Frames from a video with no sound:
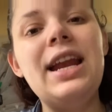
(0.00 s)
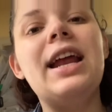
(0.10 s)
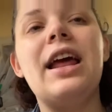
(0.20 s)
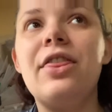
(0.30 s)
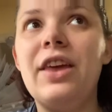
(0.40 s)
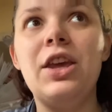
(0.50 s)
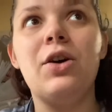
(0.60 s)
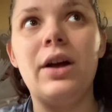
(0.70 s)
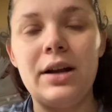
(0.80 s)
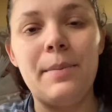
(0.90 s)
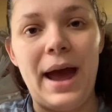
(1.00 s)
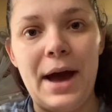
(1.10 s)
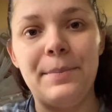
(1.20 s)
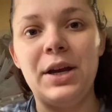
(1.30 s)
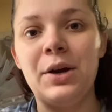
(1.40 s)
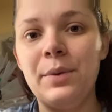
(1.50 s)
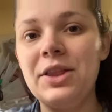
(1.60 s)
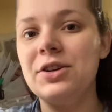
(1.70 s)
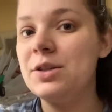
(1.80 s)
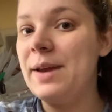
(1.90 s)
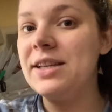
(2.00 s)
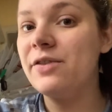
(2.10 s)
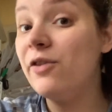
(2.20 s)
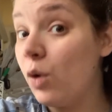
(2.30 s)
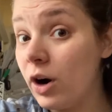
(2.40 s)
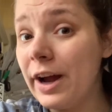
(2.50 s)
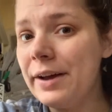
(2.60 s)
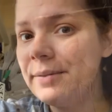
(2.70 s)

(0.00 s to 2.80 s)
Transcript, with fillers: and I think you'll end up happier with your space for it.